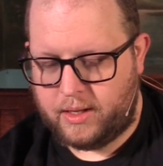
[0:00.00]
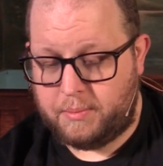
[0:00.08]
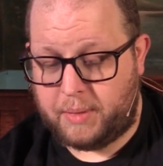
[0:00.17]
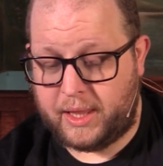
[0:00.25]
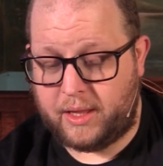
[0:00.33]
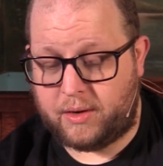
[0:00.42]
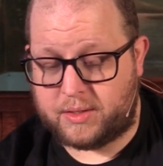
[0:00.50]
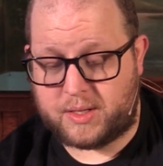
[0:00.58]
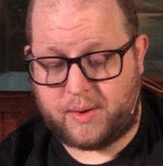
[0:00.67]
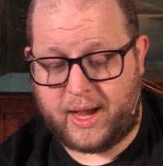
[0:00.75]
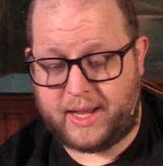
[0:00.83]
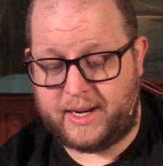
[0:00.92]
Pilate also
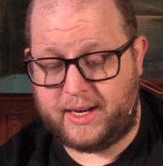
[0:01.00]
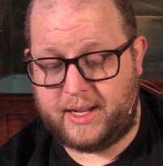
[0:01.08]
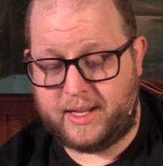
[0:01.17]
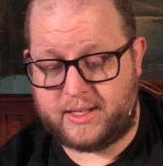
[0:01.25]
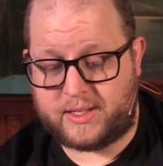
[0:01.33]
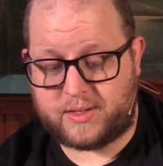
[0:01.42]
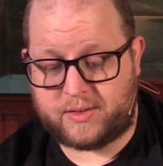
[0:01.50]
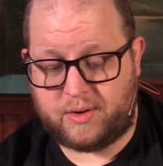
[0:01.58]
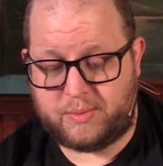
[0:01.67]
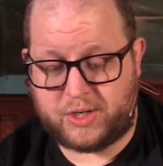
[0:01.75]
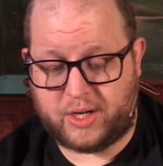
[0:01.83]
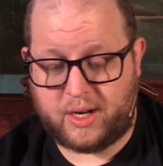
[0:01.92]
had an
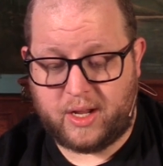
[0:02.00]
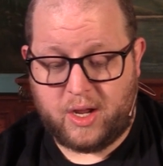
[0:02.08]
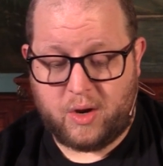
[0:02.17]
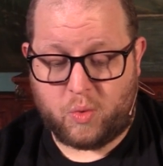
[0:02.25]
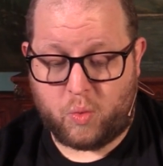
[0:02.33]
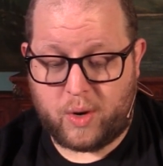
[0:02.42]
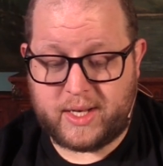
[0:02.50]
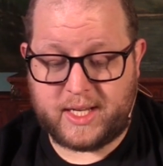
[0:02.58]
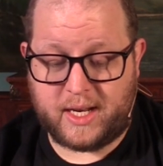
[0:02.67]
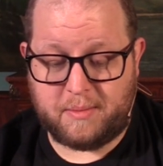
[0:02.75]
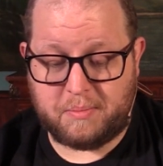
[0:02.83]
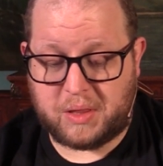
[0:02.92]
inscription
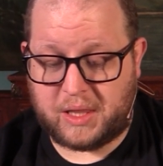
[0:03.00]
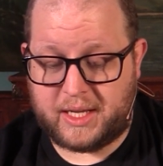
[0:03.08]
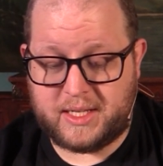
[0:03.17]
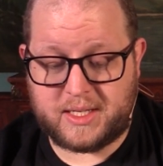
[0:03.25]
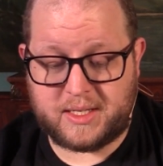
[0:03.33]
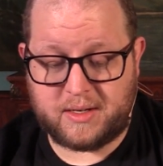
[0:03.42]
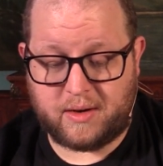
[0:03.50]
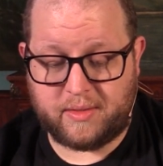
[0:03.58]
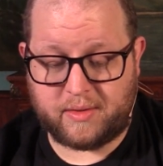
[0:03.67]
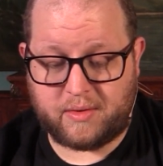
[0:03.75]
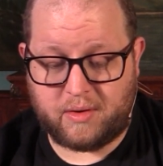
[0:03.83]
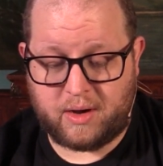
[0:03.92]
written and placed on
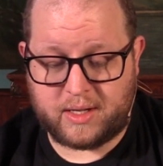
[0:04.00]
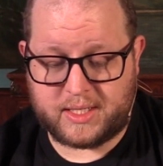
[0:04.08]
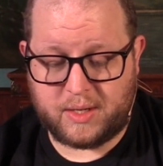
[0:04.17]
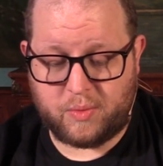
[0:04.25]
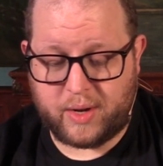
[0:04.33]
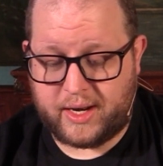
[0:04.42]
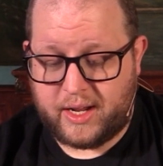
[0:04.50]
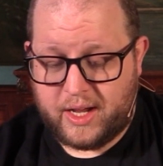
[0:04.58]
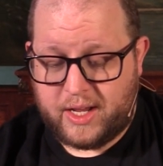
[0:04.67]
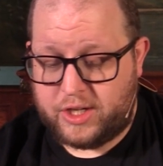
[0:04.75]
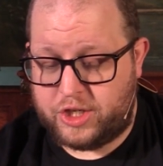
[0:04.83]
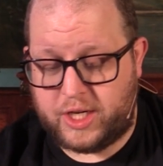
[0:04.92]
the cross. It read,
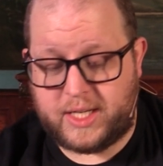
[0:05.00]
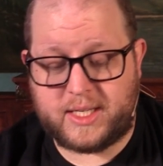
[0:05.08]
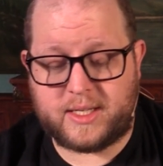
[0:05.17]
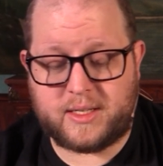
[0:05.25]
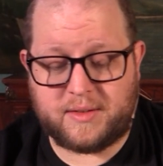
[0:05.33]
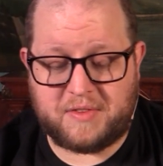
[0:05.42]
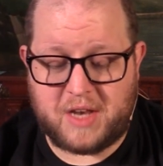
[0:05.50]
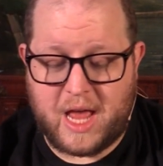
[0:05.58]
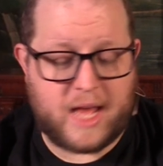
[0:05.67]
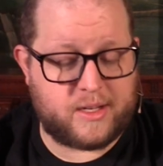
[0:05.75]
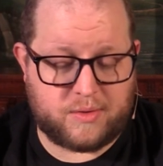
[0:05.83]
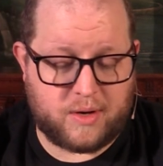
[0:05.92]
"Jesus of
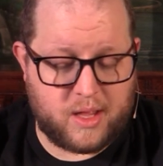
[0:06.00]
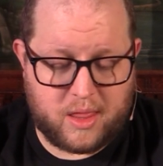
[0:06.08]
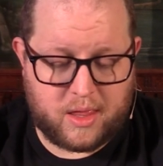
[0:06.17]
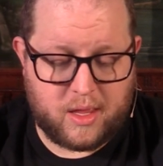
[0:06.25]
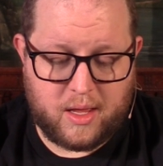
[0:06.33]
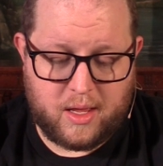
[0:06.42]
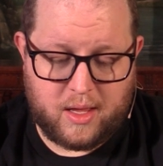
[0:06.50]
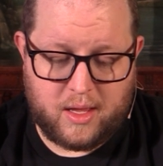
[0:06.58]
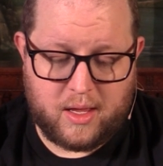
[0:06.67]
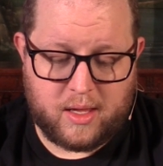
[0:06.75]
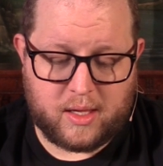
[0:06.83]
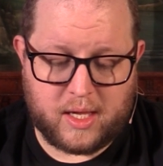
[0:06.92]
Nazareth,
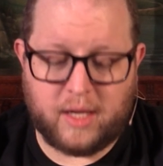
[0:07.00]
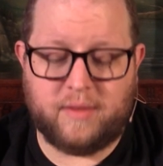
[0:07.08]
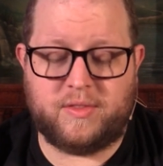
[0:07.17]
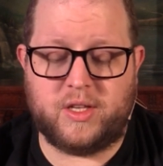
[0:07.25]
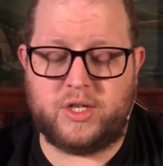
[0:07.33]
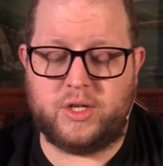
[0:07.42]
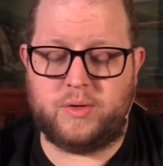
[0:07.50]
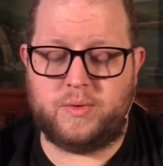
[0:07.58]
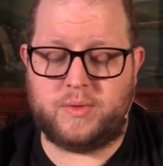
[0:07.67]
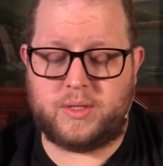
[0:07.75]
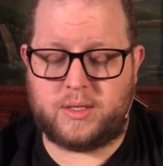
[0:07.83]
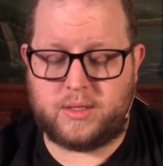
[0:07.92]
King of the
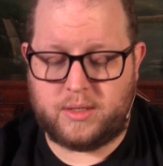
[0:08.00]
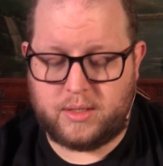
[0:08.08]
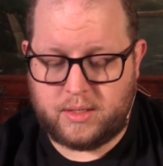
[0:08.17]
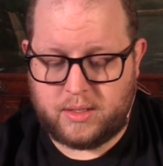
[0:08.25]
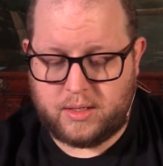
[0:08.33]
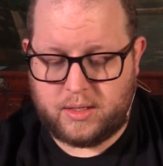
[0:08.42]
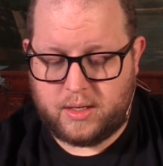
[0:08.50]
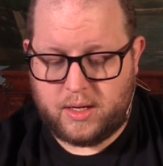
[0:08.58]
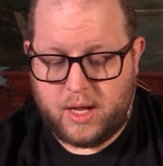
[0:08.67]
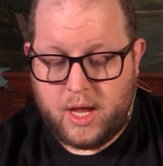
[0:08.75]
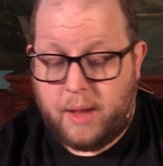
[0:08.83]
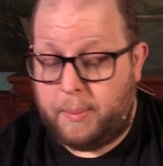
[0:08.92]
Jews."
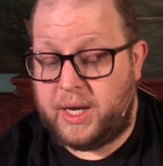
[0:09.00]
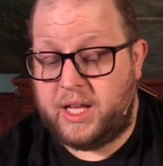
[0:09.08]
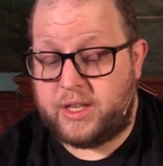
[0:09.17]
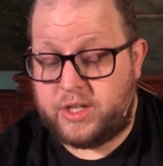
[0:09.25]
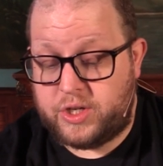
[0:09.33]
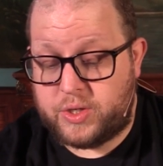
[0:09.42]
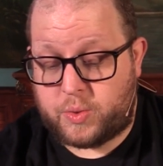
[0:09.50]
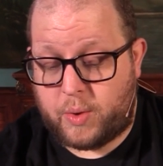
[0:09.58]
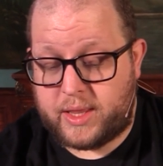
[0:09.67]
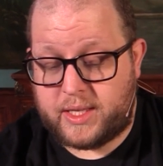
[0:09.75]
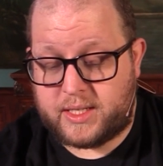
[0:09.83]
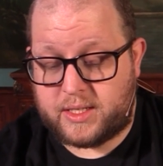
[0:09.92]
Many of the Jews
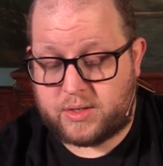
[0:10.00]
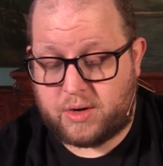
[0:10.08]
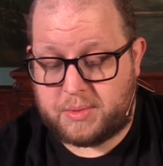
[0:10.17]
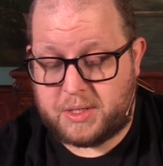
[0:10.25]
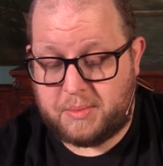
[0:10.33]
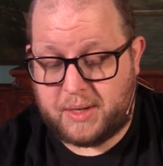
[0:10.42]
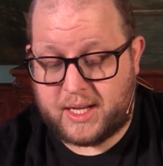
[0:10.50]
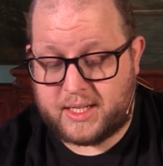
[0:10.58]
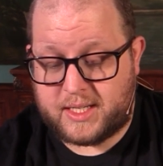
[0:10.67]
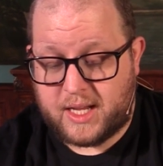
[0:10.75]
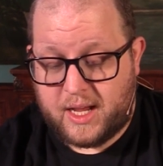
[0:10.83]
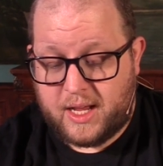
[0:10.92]
read this inscription
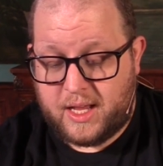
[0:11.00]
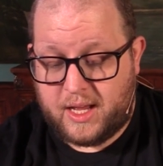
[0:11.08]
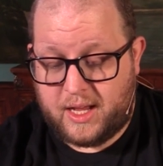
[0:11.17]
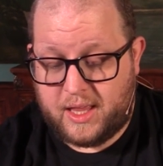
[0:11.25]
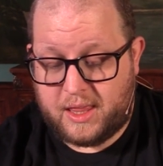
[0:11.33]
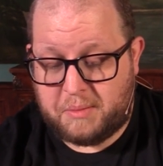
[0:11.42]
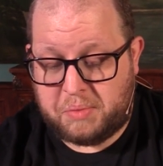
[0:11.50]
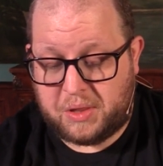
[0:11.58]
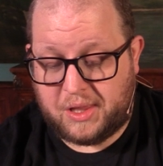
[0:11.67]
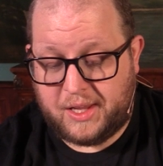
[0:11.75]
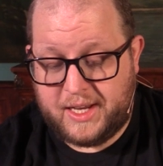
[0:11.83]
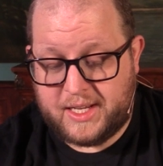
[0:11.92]
because the
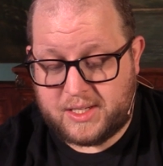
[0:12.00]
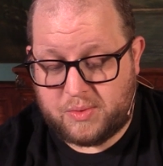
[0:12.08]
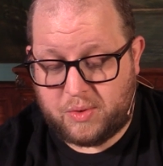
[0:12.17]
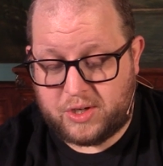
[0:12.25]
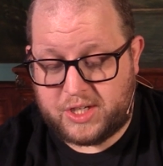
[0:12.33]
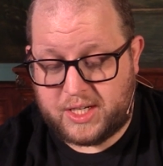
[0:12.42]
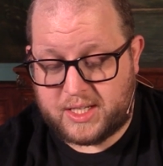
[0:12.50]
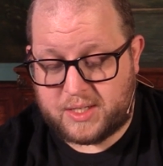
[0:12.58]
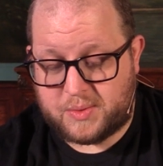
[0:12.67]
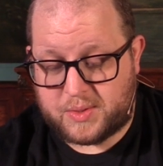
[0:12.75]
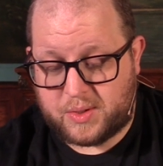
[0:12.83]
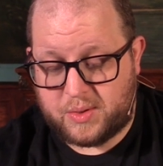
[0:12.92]
place where
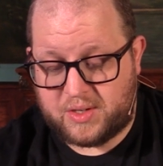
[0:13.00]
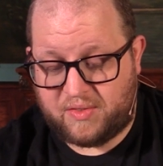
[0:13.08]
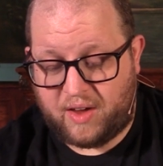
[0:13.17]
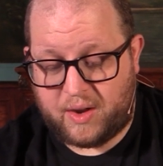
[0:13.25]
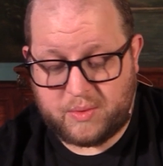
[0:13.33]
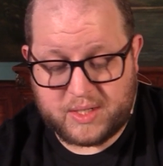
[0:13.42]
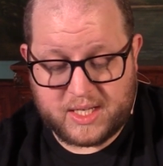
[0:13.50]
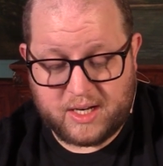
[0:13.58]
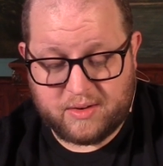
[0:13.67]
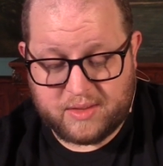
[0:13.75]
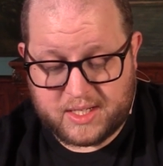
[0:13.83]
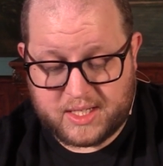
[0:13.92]
Jesus was crucified was
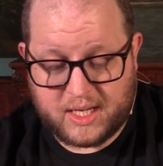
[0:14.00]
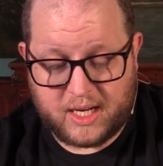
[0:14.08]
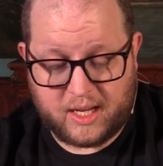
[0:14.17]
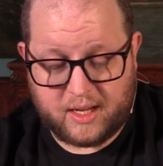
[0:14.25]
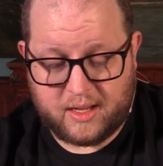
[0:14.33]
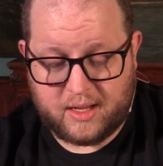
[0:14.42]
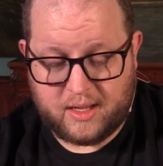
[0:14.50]
near the city,